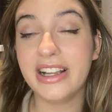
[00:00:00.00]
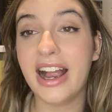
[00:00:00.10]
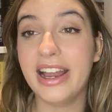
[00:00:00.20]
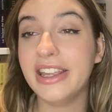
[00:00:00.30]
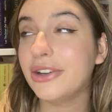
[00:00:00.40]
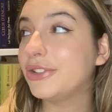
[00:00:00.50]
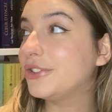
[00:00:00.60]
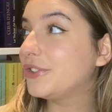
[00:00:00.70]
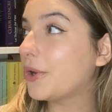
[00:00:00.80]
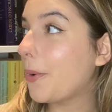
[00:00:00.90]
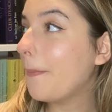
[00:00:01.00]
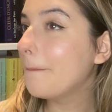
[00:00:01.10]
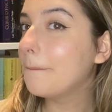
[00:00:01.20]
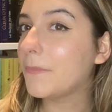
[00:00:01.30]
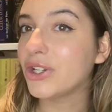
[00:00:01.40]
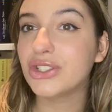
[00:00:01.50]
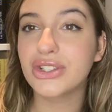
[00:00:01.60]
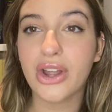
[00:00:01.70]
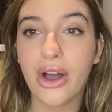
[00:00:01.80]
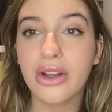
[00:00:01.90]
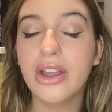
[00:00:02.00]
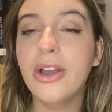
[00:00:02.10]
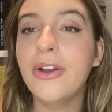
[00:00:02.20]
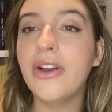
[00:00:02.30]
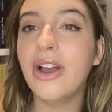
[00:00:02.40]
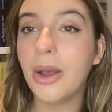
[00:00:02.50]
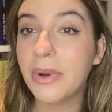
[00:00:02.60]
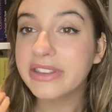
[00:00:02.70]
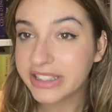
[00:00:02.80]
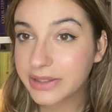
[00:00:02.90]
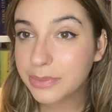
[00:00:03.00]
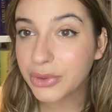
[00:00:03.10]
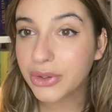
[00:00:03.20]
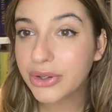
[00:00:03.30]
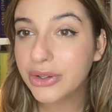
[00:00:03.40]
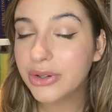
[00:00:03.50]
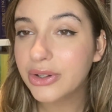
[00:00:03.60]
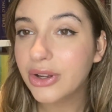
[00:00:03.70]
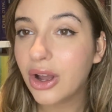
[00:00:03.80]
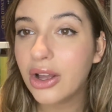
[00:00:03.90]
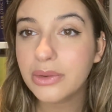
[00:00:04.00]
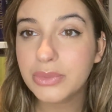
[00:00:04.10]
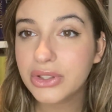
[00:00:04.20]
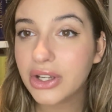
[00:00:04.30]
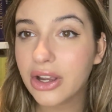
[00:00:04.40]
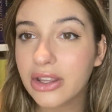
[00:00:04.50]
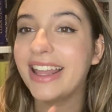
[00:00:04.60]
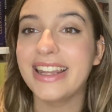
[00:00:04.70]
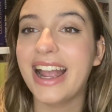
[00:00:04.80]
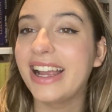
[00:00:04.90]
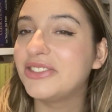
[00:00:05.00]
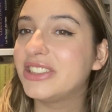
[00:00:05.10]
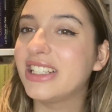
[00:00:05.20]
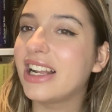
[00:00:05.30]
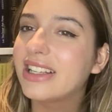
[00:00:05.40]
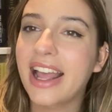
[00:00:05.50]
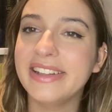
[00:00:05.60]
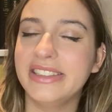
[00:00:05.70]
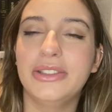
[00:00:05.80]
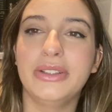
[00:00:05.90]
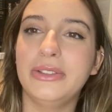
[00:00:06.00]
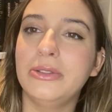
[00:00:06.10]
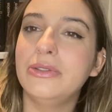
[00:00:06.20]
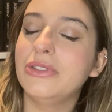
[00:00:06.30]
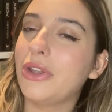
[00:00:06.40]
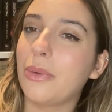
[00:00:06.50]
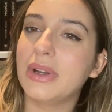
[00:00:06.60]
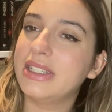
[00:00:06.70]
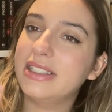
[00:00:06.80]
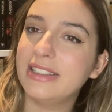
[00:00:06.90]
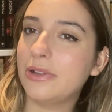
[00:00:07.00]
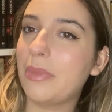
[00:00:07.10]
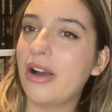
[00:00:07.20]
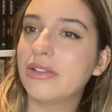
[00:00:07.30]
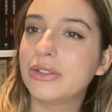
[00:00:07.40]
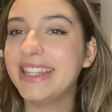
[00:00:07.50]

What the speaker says: I heard so much talk about this book on Book Talk, and I was like, I need to know what it is about.